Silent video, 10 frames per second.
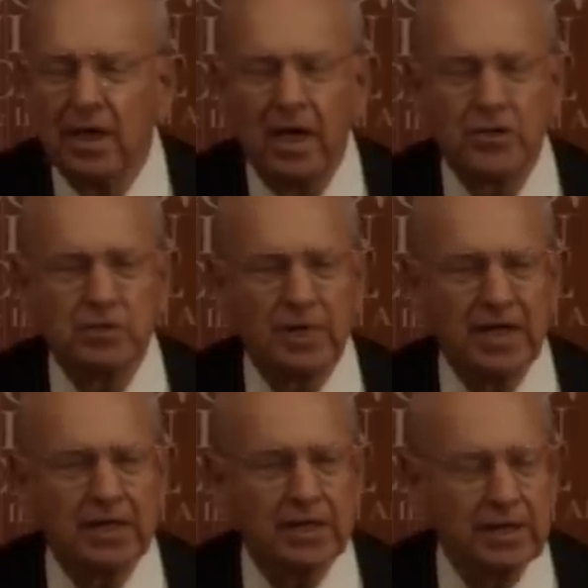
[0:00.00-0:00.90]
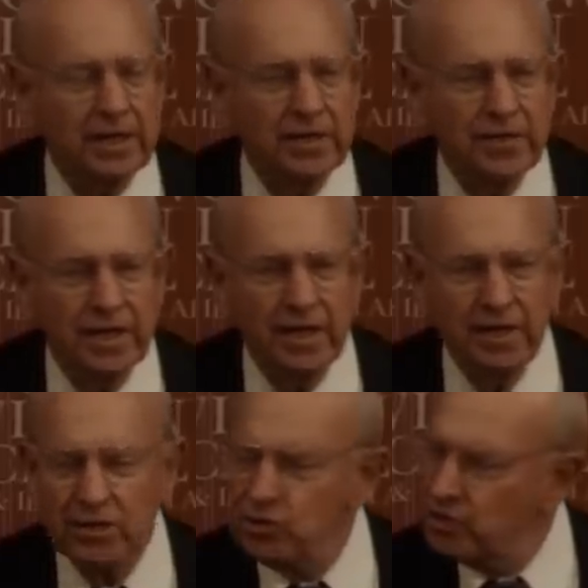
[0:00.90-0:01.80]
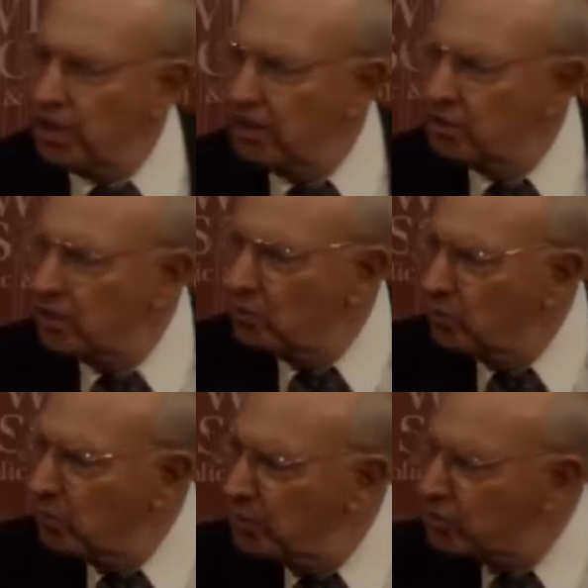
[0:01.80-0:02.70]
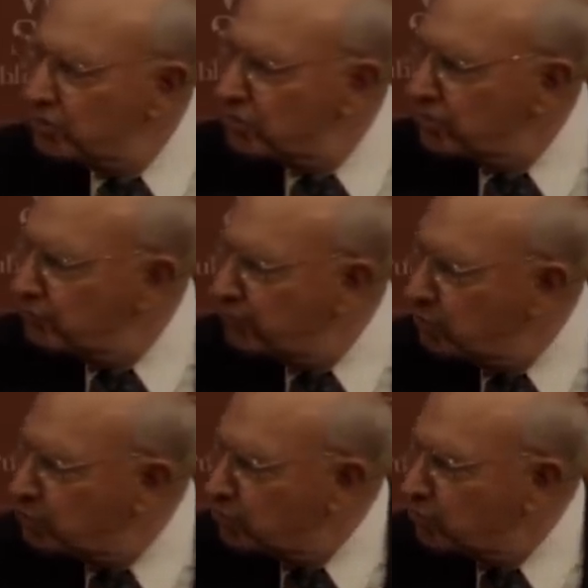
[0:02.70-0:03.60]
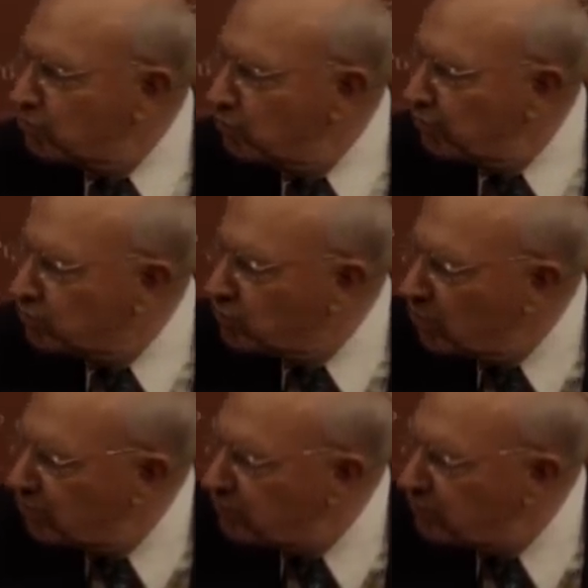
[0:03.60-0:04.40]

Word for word: uh, to make it clear that any state that wishes in future to withdraw